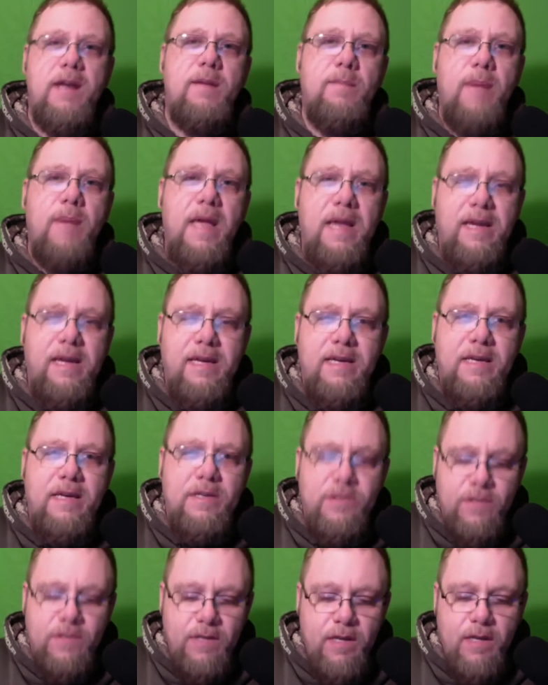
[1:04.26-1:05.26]
to make
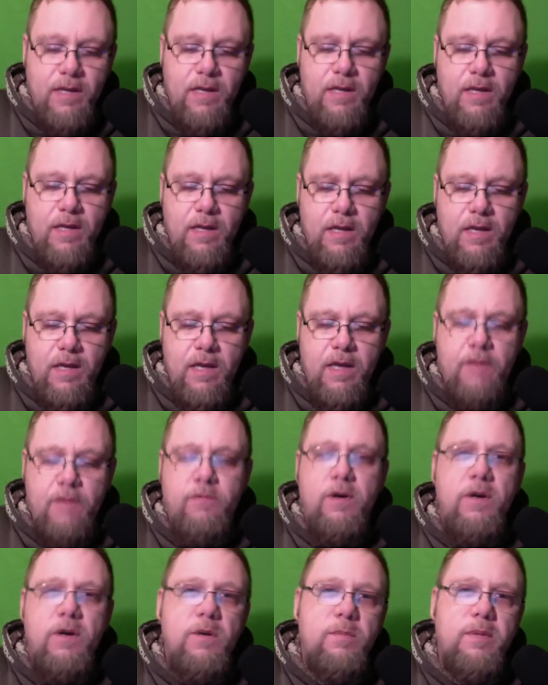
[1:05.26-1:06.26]
is, if
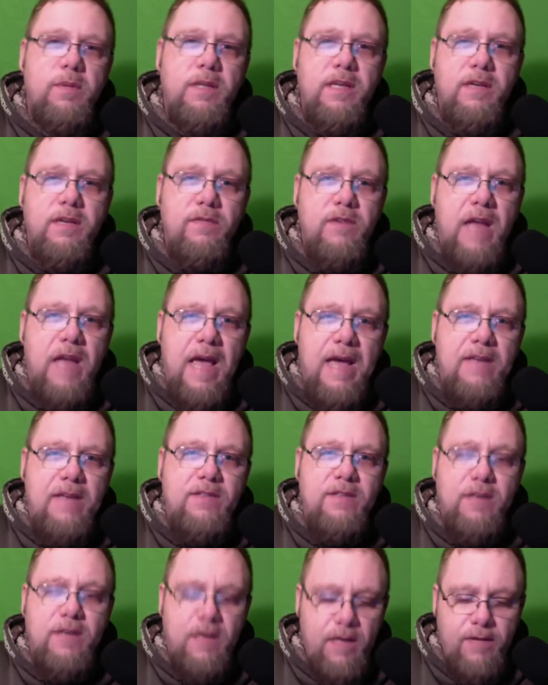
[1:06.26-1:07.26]
we're to believe
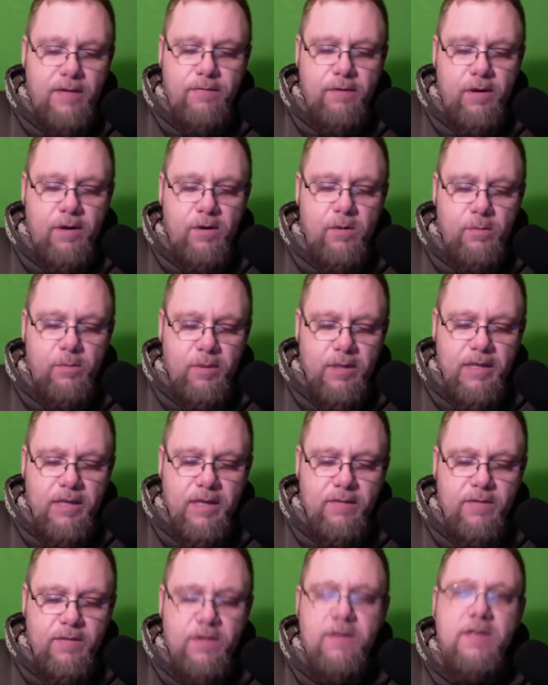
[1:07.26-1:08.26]
NASA, if we're to
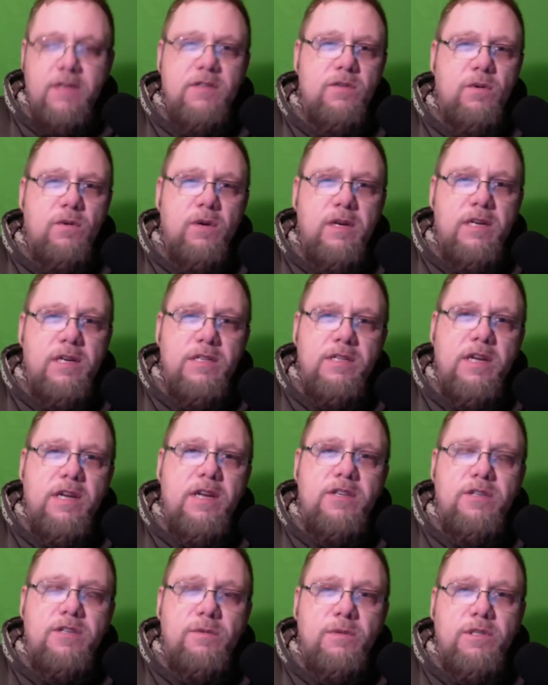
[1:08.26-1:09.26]
believe that this
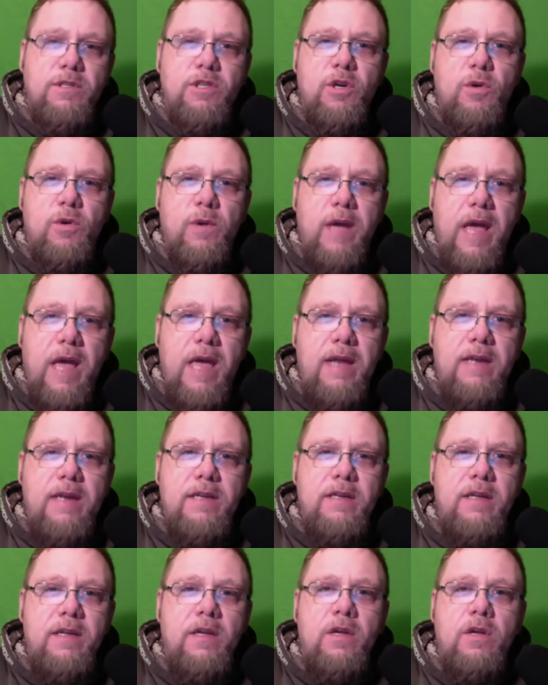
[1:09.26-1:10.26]
organization was
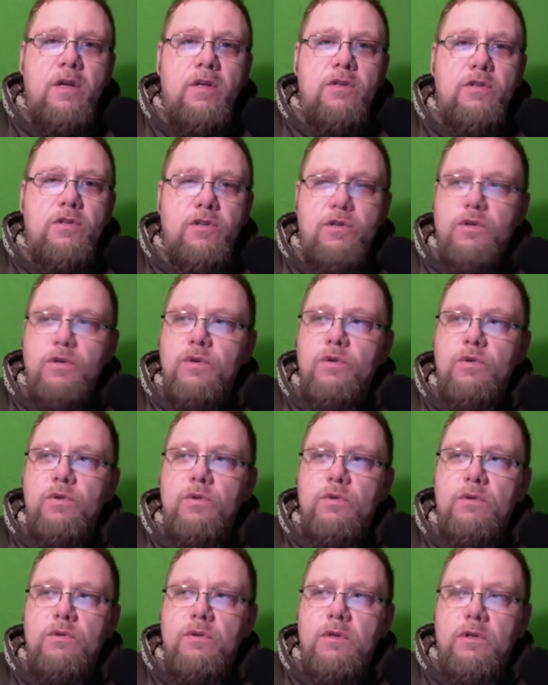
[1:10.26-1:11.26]
created
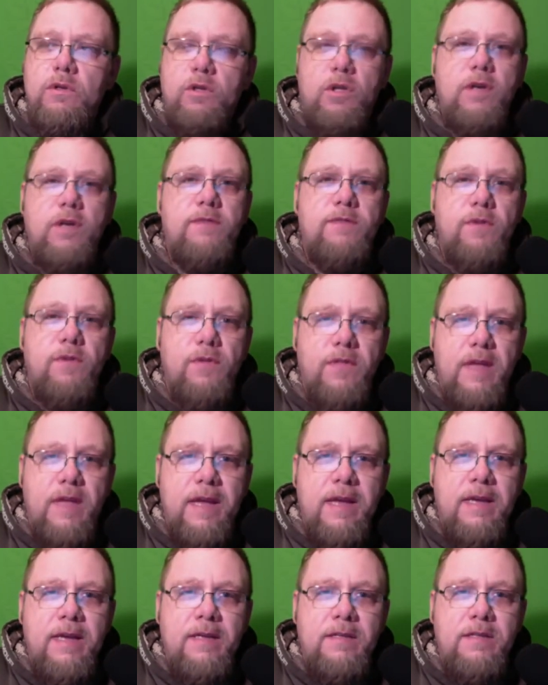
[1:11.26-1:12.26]
to look for
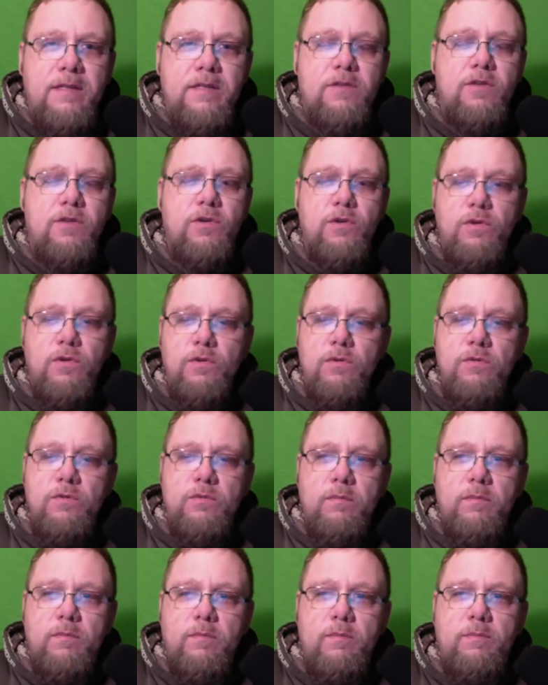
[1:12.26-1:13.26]
things, to
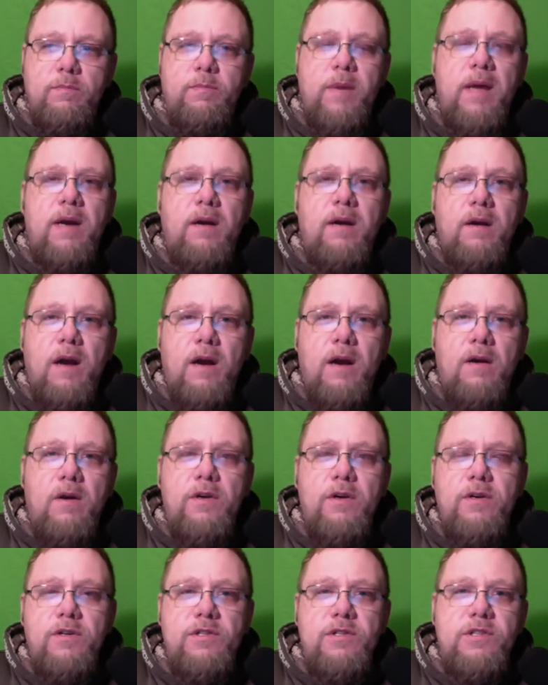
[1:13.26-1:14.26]
better our
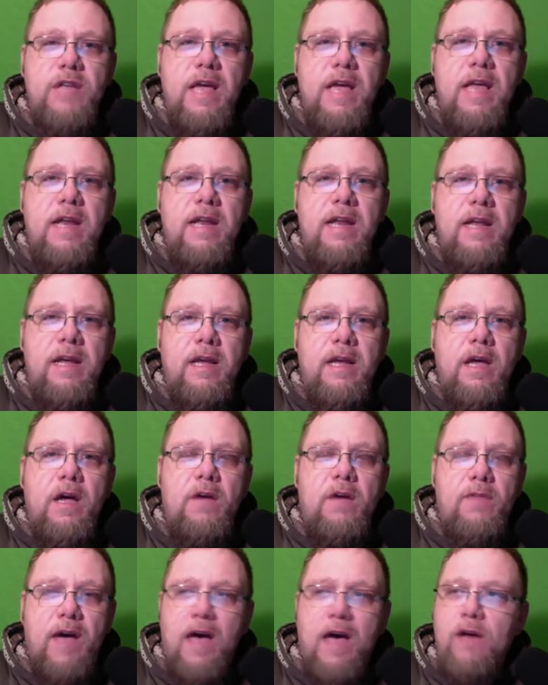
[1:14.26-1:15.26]
understanding
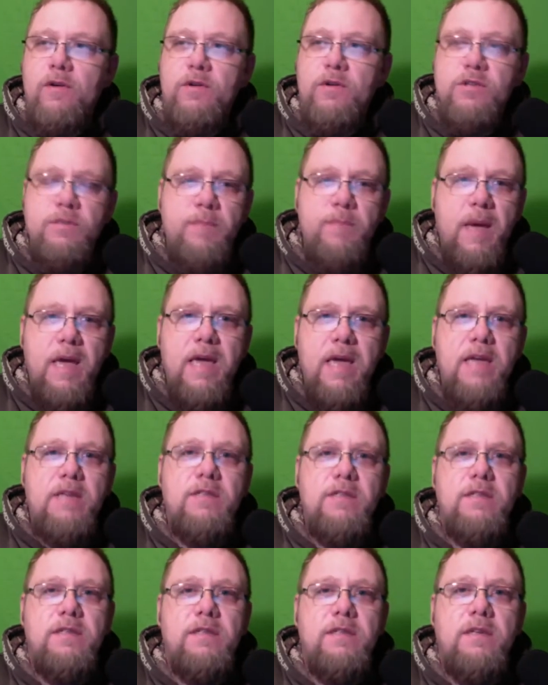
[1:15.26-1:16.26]
of outer
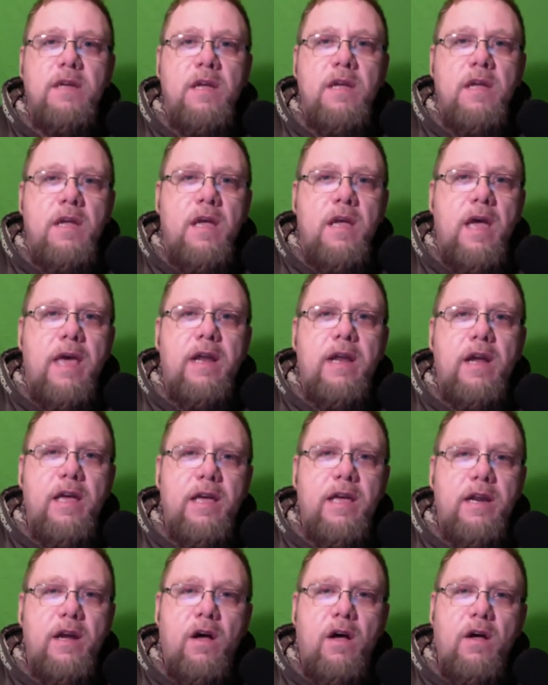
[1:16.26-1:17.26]
space and
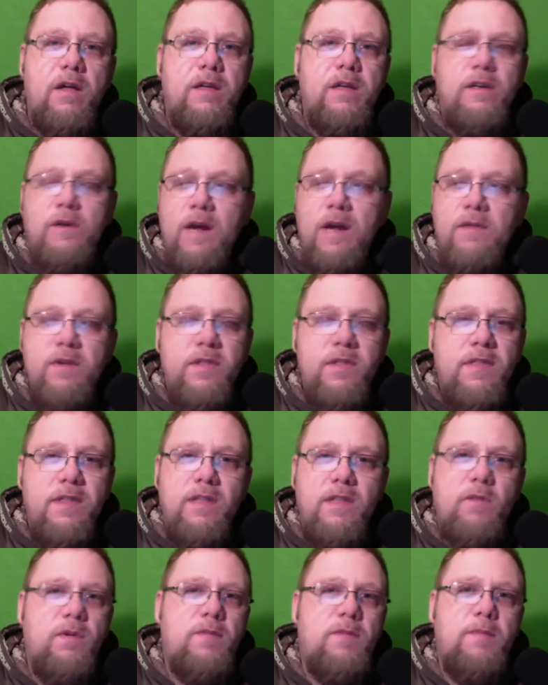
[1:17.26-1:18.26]
you know, everything
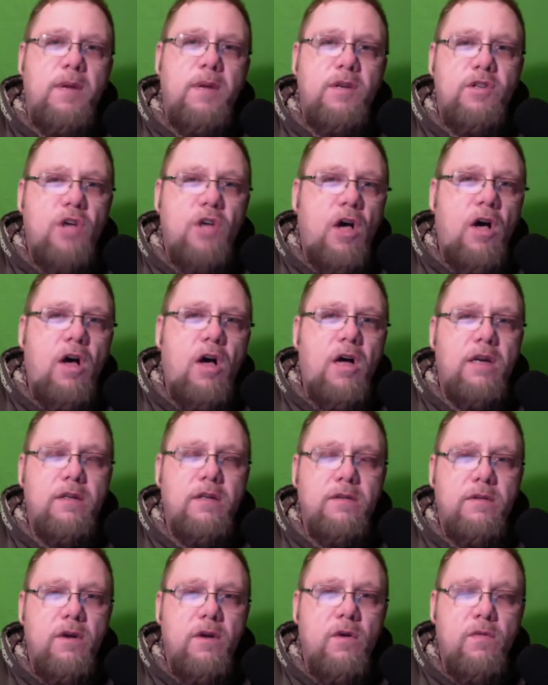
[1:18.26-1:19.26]
that we've been taught
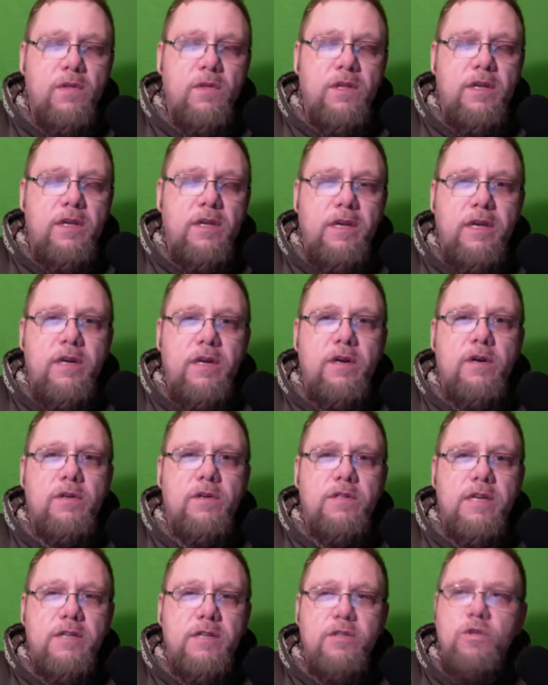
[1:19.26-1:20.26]
over the years
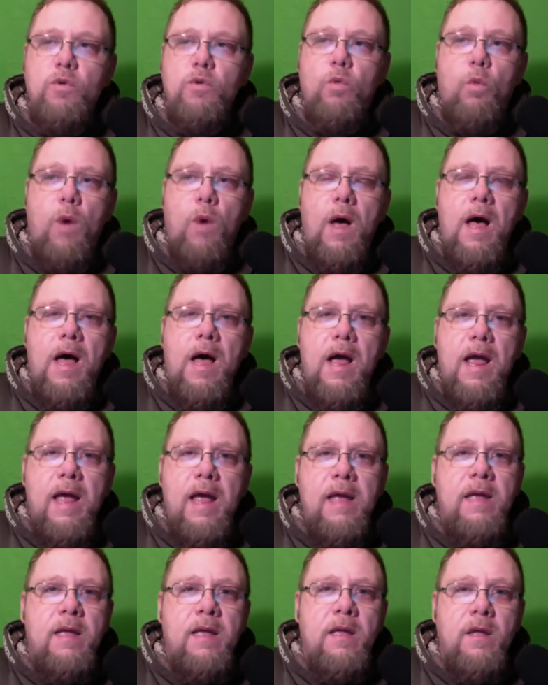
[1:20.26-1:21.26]
as to why
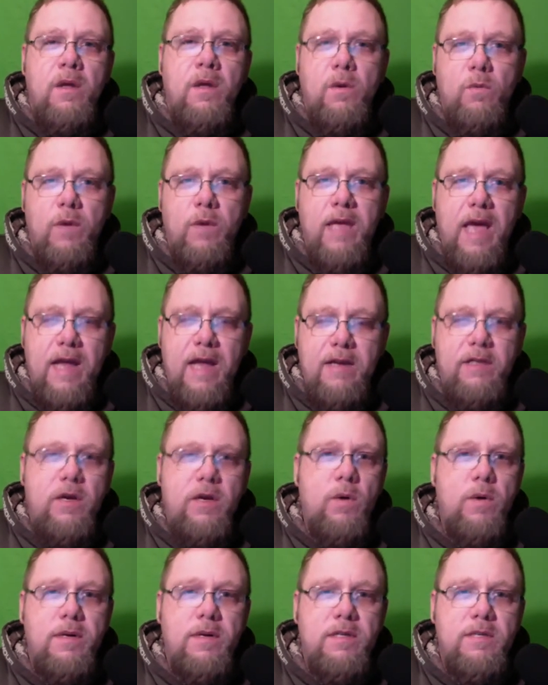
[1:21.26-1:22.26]
we had to
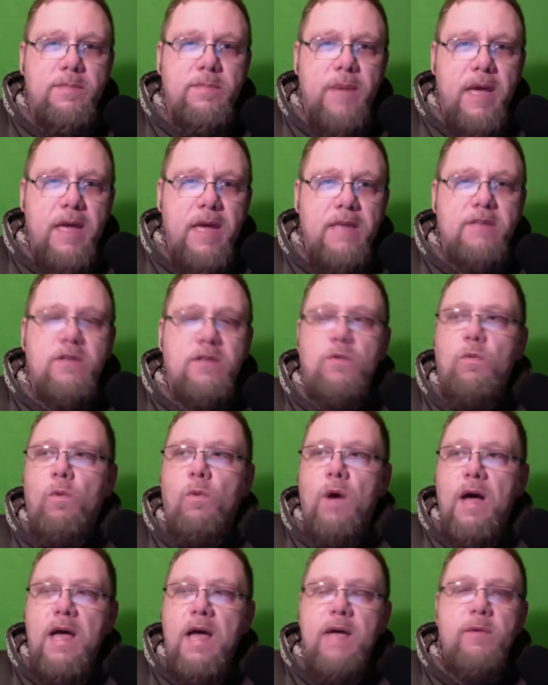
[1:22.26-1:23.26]
go into space and
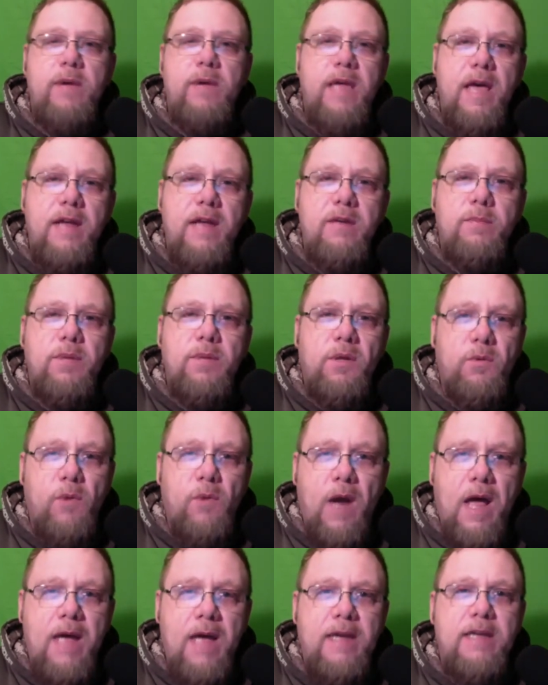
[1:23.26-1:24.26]
why we had to build
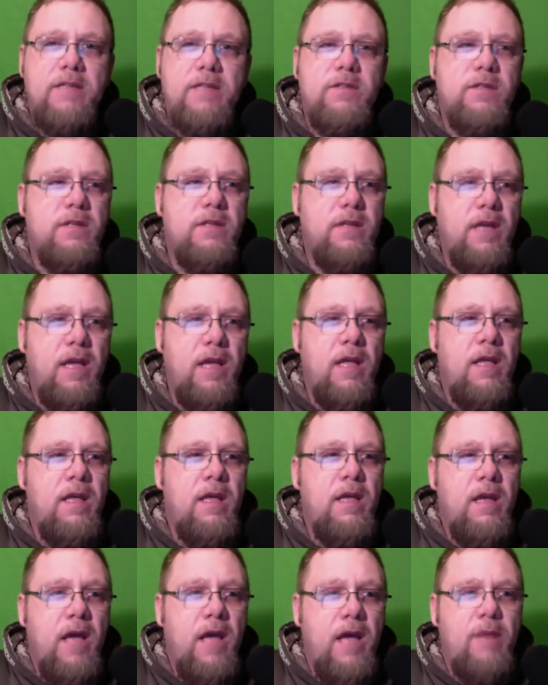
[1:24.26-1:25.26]
rockets and
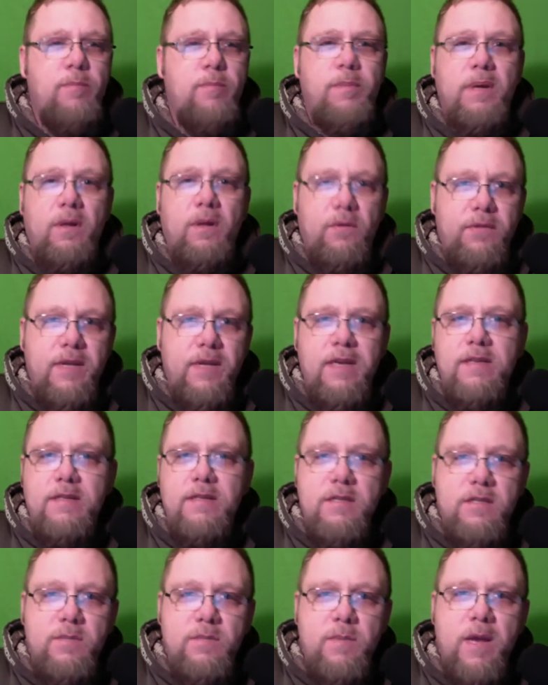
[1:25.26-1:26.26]
build things
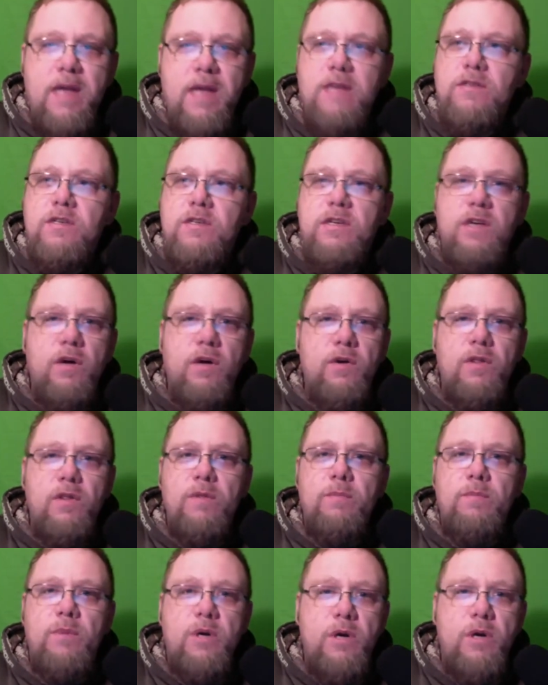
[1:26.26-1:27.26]
in space and go to the
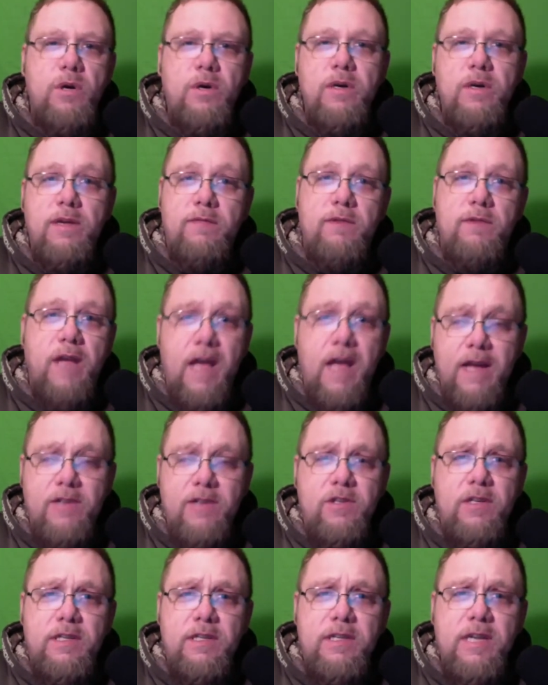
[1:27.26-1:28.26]
moon if we
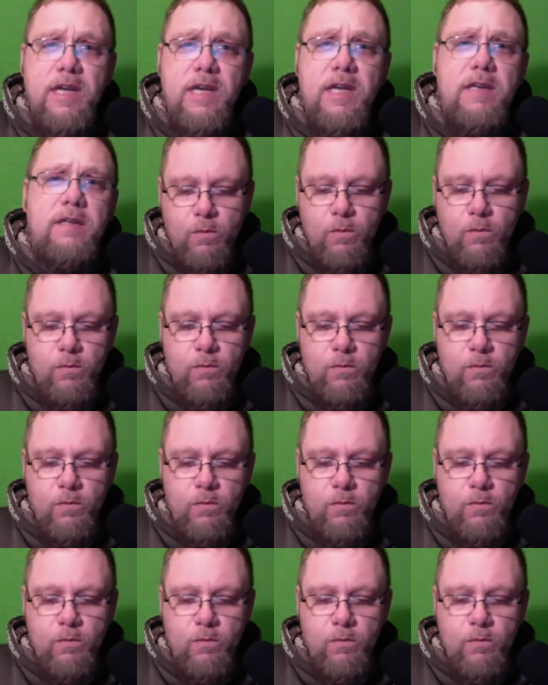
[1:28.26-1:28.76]
actually did.